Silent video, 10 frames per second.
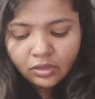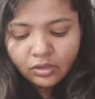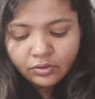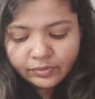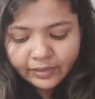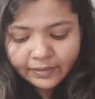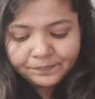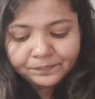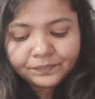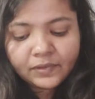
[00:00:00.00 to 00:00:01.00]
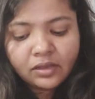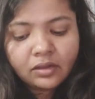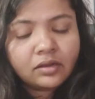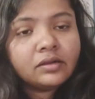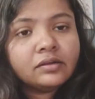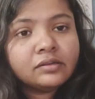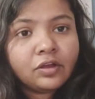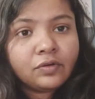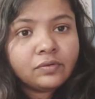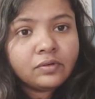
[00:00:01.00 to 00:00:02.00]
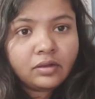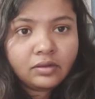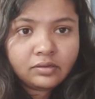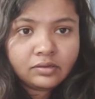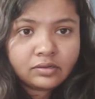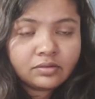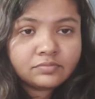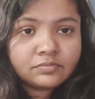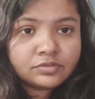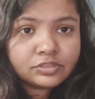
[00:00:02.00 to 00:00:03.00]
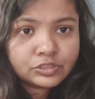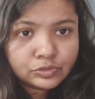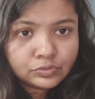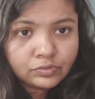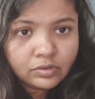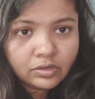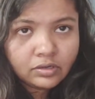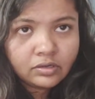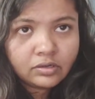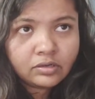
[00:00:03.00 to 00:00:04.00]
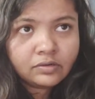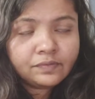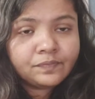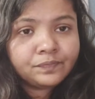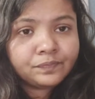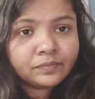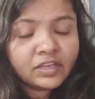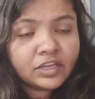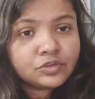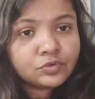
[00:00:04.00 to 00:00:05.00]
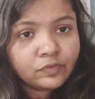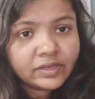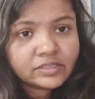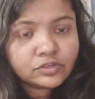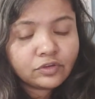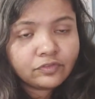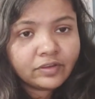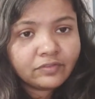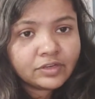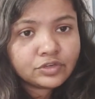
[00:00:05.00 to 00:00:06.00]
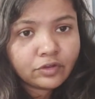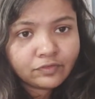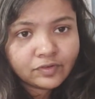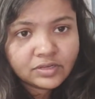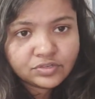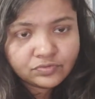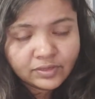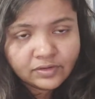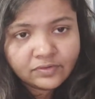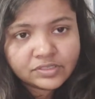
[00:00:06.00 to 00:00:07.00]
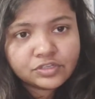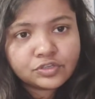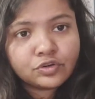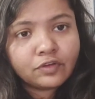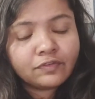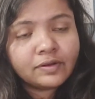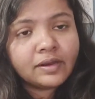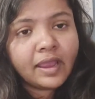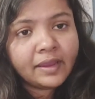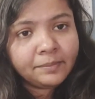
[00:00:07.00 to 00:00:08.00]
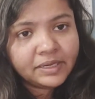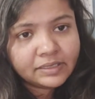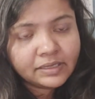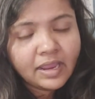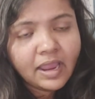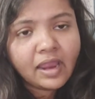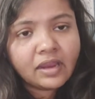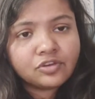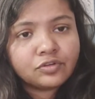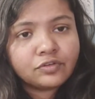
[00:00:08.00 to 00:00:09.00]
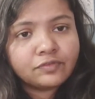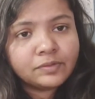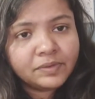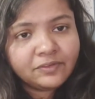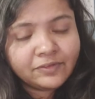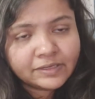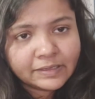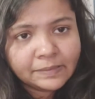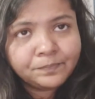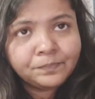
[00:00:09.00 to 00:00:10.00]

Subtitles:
Okay, now comes to there are two ways of giving TOEFL as well, which is TOEFL IBT and TOEFL PBT.